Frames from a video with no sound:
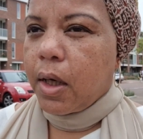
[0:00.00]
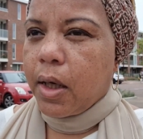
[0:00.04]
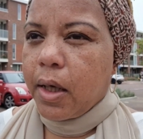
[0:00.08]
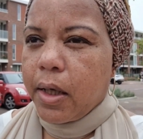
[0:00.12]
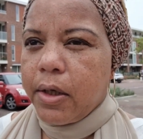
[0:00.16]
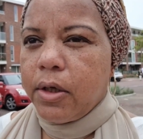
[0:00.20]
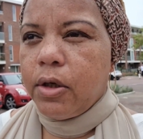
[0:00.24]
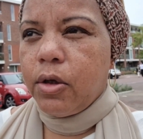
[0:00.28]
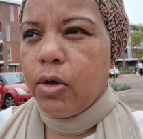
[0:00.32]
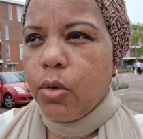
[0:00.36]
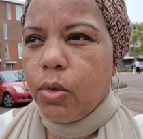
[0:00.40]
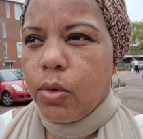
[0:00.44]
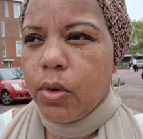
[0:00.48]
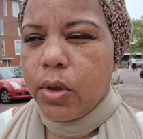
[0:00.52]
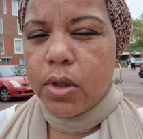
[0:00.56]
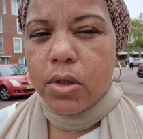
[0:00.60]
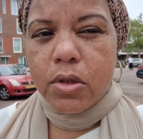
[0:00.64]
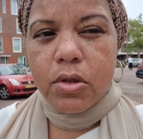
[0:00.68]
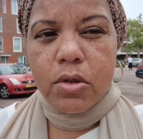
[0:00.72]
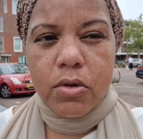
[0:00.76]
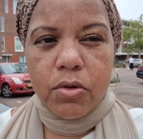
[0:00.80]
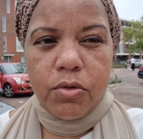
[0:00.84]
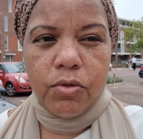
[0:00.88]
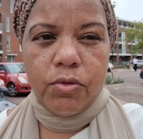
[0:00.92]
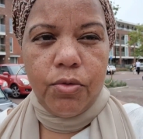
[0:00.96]
I know
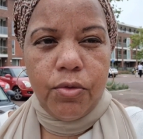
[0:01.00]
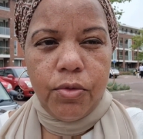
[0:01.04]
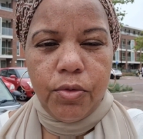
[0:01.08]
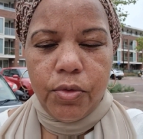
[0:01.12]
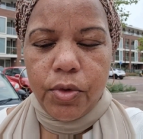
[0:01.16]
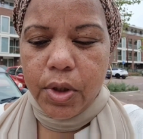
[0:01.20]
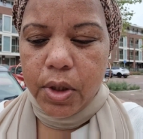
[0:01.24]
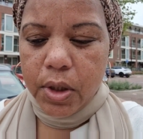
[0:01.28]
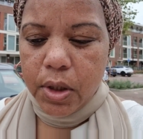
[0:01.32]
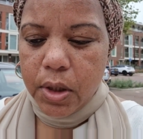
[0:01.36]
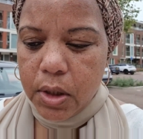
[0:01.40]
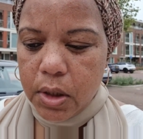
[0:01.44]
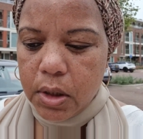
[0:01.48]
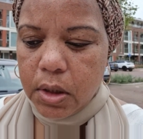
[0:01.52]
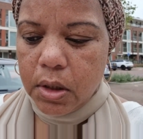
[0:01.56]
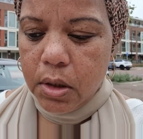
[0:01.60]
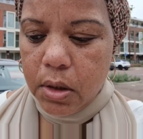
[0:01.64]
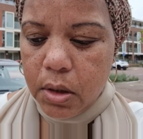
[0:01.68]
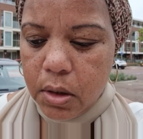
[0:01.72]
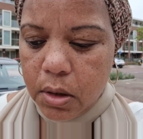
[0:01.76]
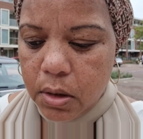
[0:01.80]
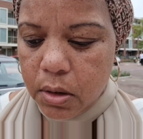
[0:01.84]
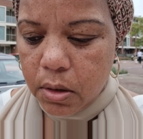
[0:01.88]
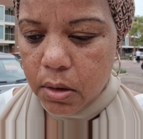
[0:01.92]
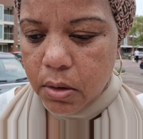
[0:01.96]
it's
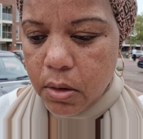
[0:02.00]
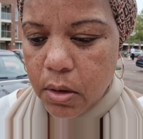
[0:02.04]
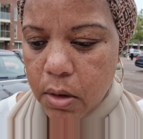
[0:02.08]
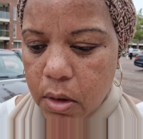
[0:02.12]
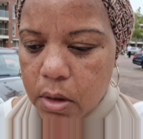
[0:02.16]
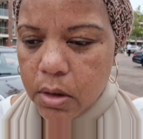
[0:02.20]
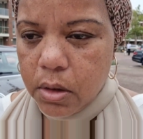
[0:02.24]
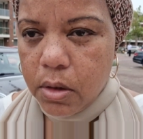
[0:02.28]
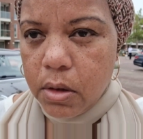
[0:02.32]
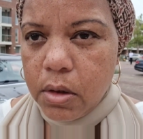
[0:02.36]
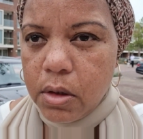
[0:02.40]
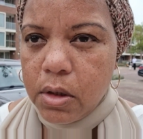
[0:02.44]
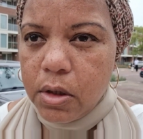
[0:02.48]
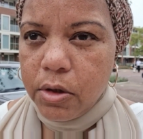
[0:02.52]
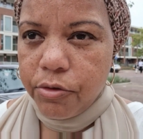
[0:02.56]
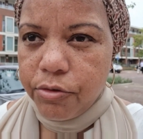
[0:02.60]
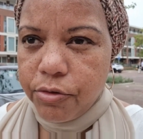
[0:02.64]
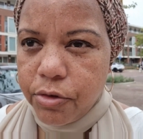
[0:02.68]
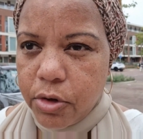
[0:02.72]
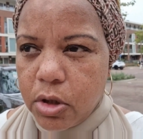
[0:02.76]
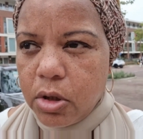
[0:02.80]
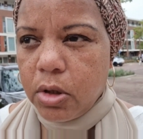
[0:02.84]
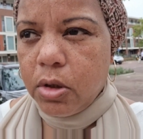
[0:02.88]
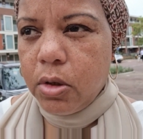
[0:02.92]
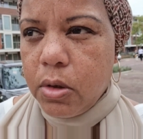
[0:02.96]
really
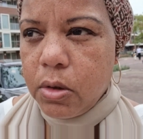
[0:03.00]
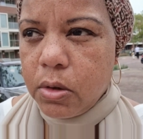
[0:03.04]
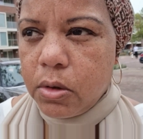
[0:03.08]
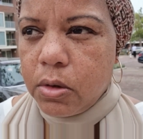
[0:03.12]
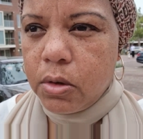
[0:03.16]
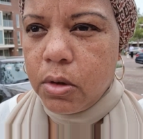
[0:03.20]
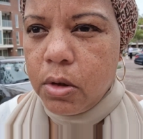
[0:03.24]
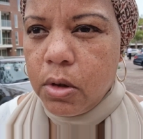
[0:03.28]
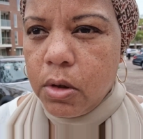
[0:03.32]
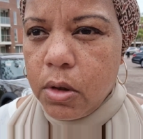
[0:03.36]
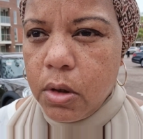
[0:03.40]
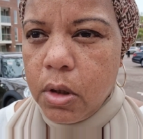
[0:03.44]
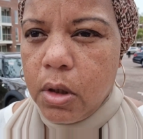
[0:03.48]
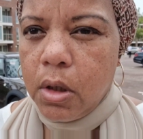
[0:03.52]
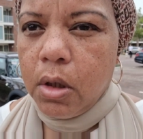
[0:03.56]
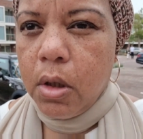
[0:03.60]
difficult.